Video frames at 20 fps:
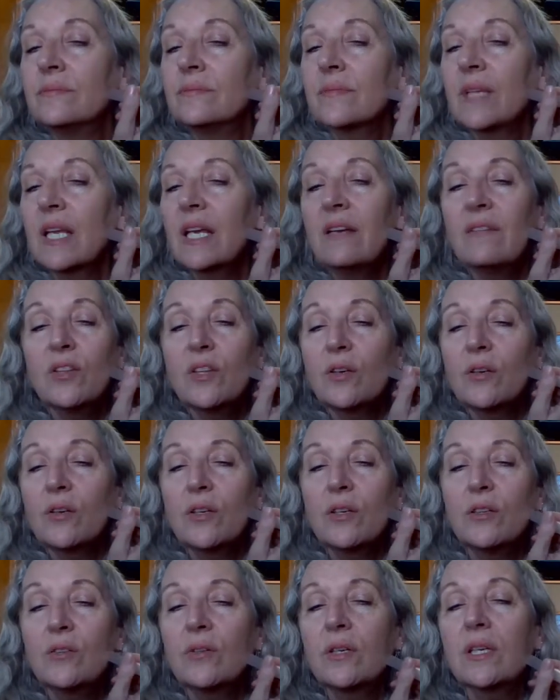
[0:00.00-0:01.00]
Even though
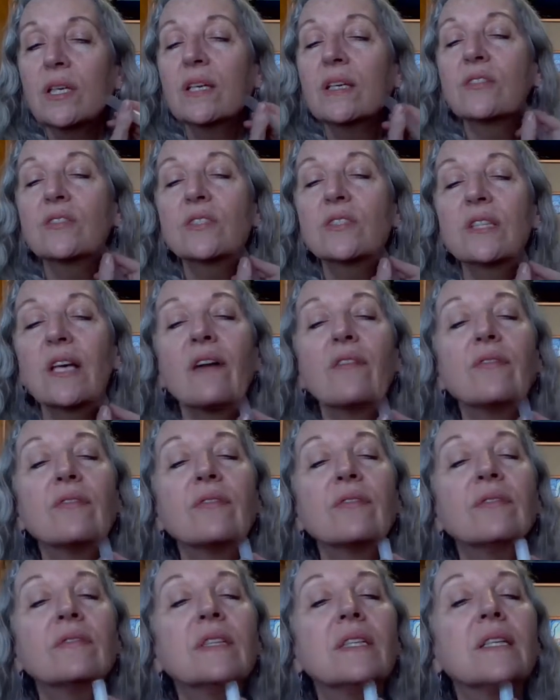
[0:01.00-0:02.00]
you're doing it yourself.
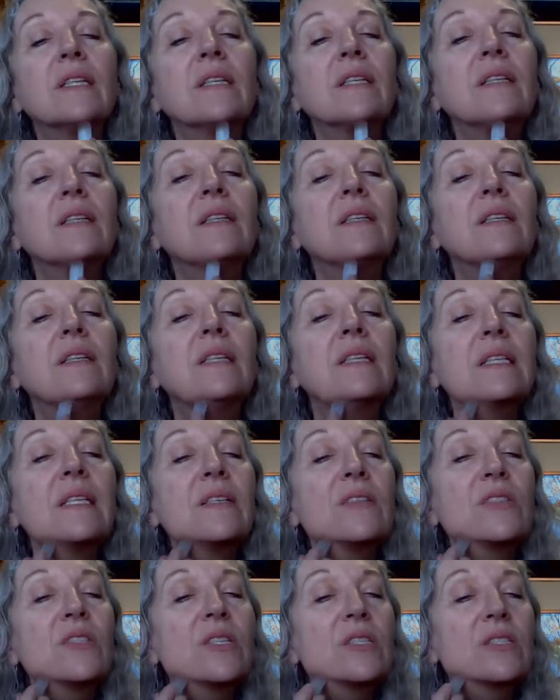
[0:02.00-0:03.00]

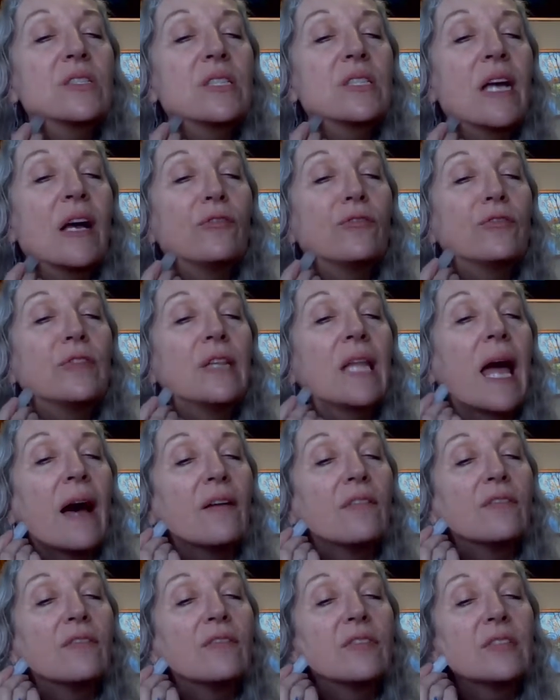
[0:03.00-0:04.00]
This is
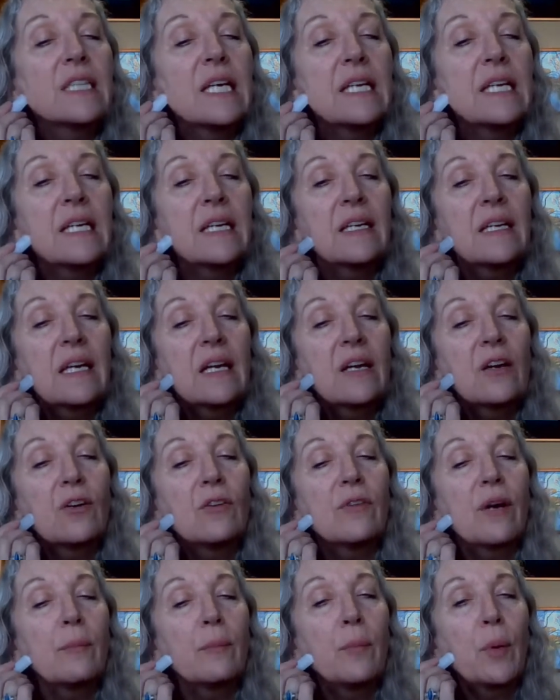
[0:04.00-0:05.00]
self-love, taking care of
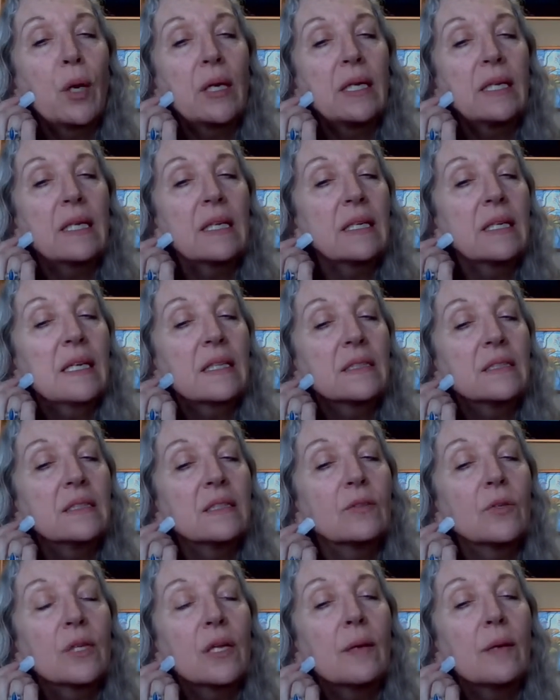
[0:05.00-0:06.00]
our body, connecting
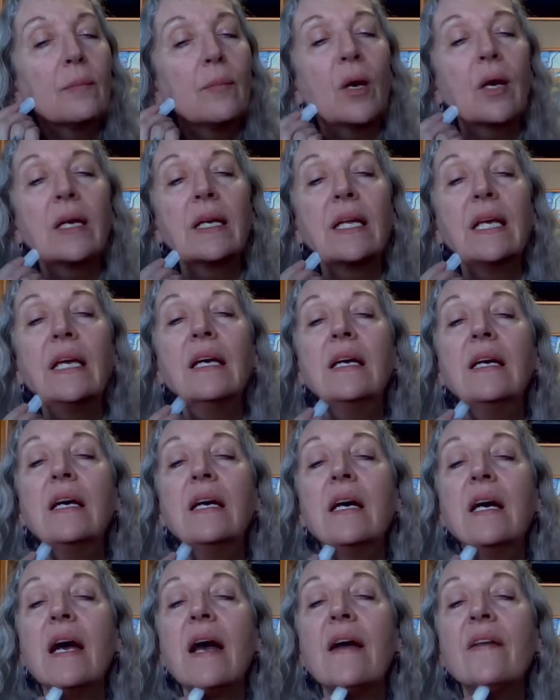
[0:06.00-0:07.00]
with our body,
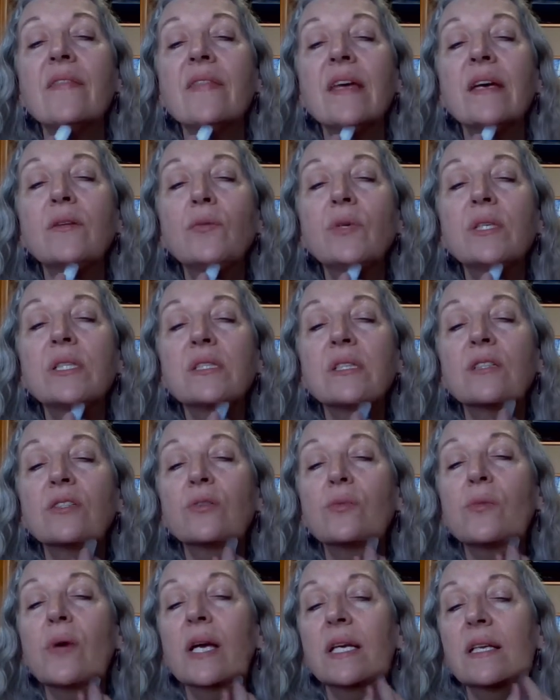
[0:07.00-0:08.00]
and then we start to
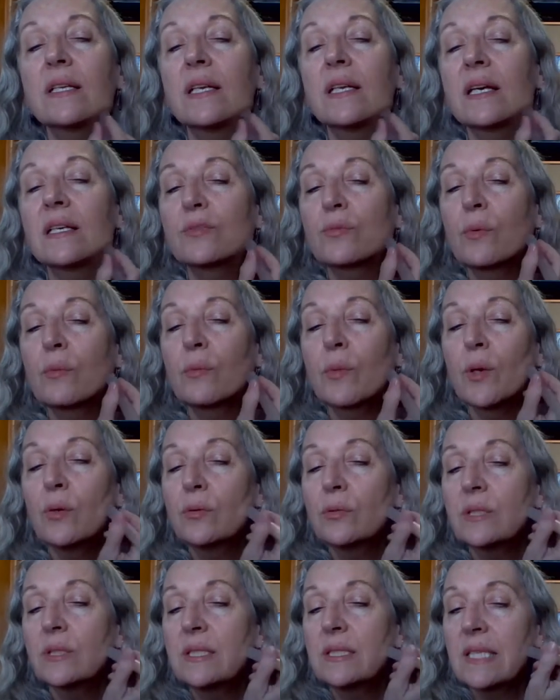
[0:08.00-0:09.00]
recognize when we're
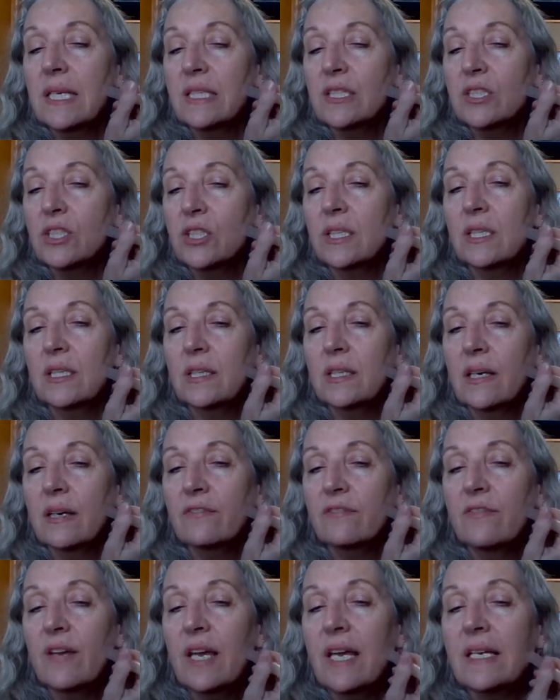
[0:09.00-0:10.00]
holding tension in our
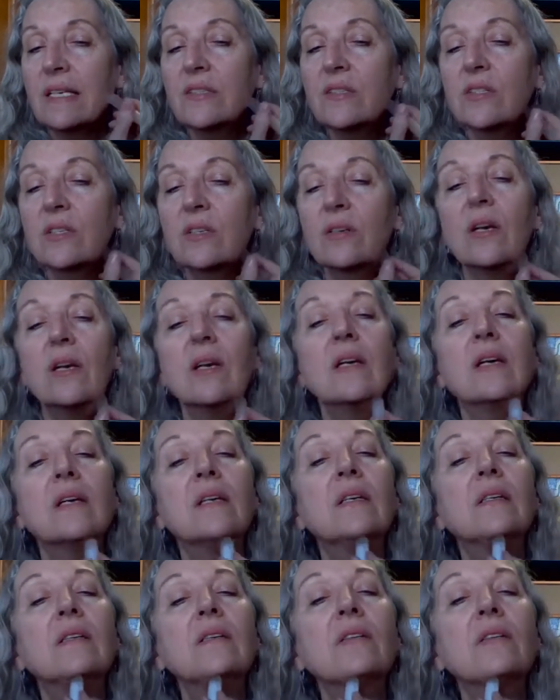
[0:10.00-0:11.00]
face
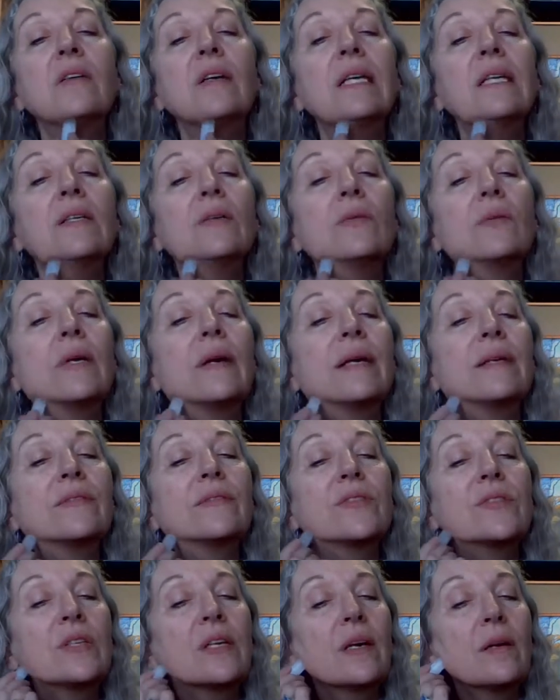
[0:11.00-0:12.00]
or anywhere else
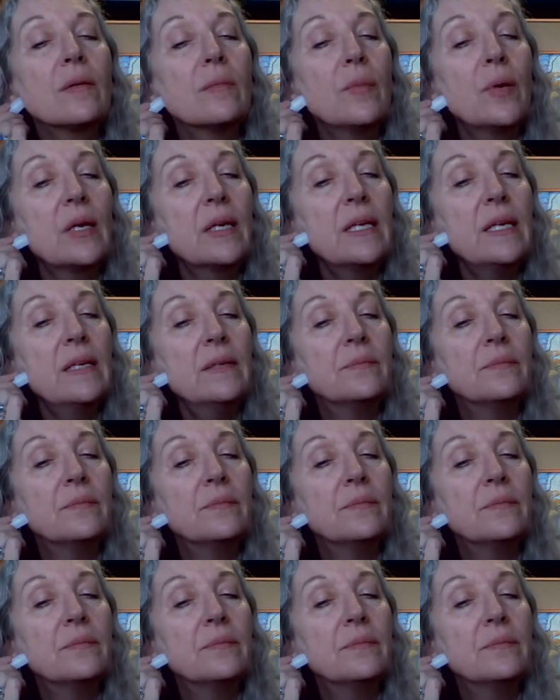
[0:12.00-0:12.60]
in our body.